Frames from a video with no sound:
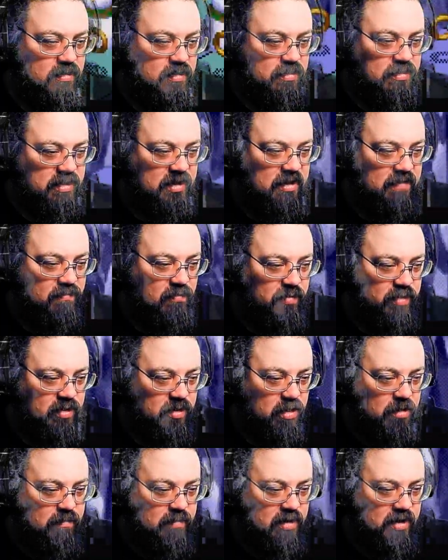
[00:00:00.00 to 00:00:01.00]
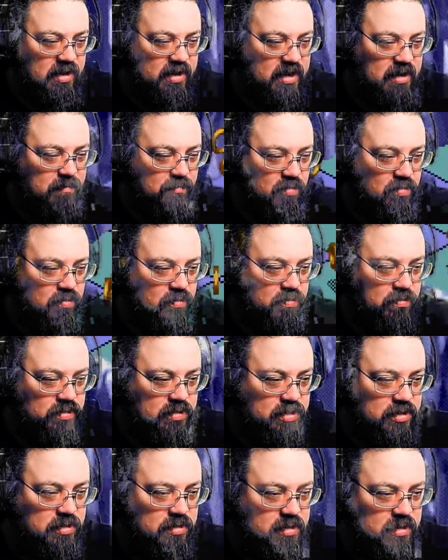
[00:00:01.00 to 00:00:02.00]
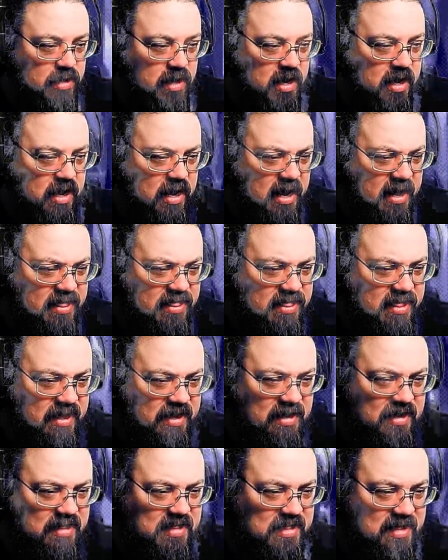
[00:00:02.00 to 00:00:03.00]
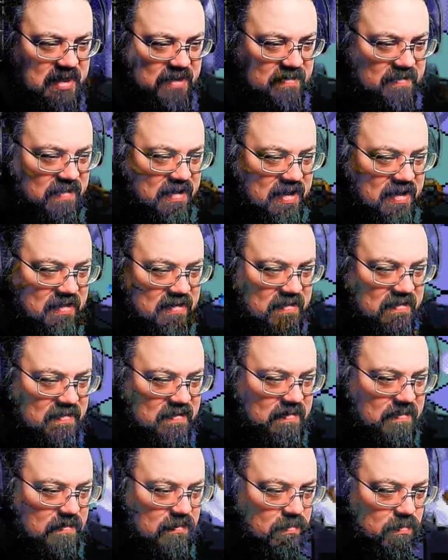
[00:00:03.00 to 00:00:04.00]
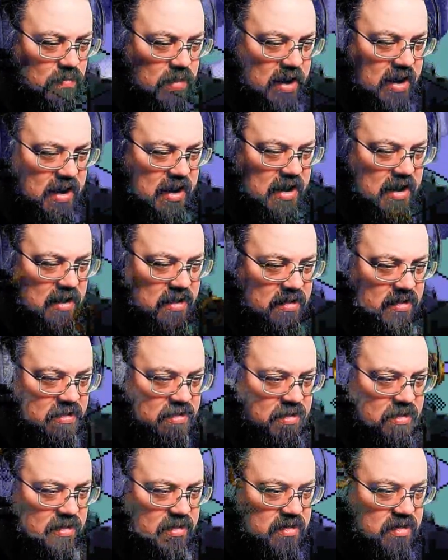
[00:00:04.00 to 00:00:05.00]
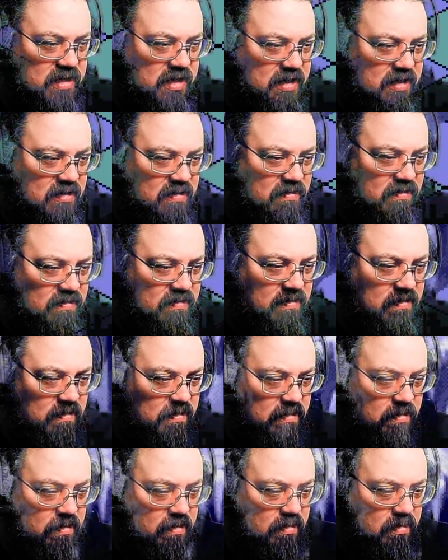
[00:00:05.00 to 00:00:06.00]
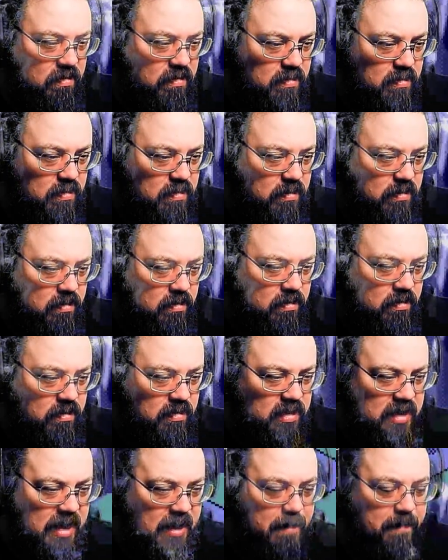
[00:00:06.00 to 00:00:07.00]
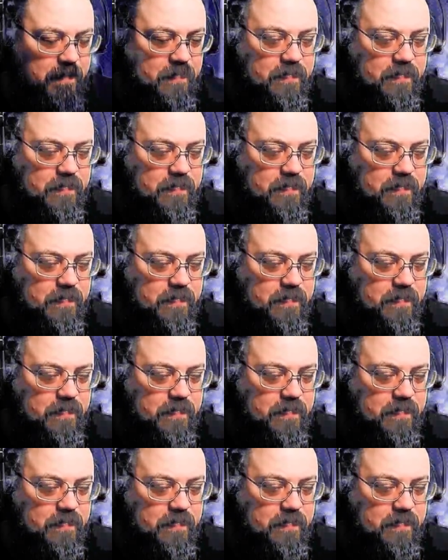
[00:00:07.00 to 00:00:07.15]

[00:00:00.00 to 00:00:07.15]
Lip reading: think I've already got my emerald. I think this is where the thing is. Yeah.